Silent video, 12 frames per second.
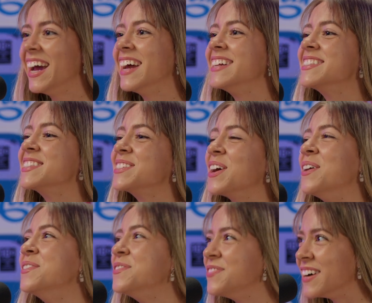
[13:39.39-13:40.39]
And it's
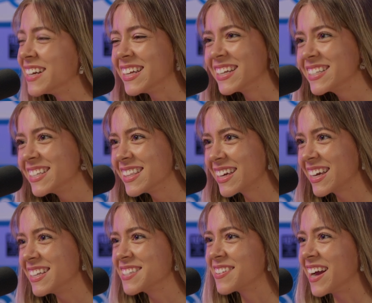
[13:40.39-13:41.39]
so funny to see the
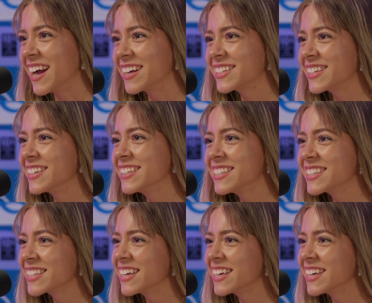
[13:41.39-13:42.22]
kids' reactions.